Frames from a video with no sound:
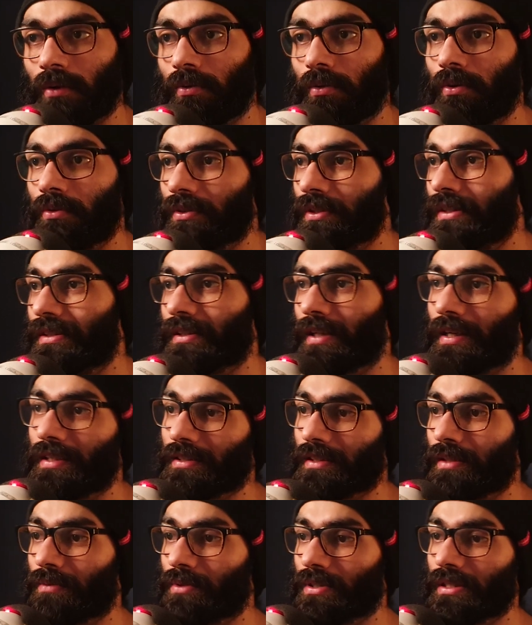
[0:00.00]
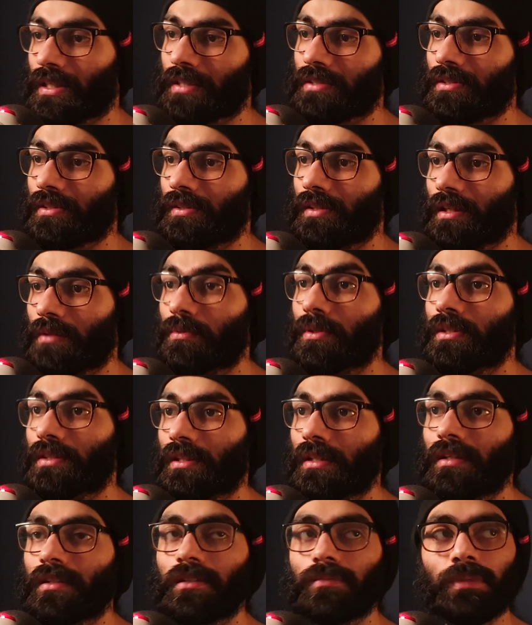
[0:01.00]
long these skyscrapers actually are, but
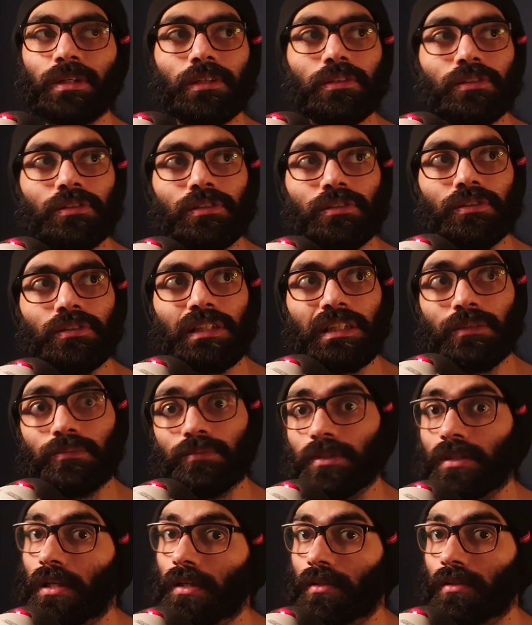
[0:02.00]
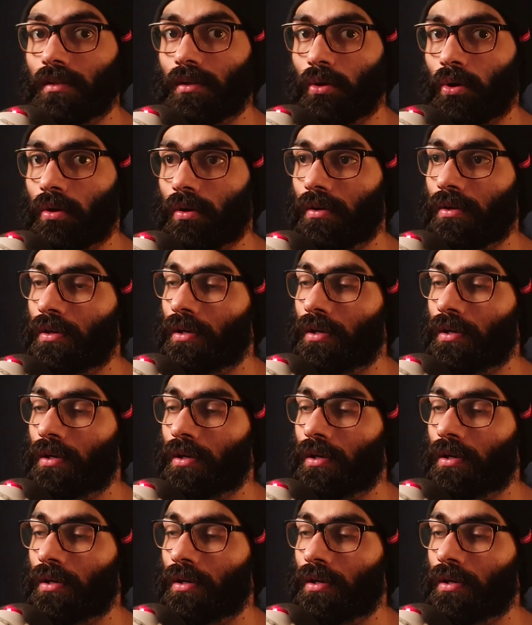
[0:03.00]
300 meters seems like a long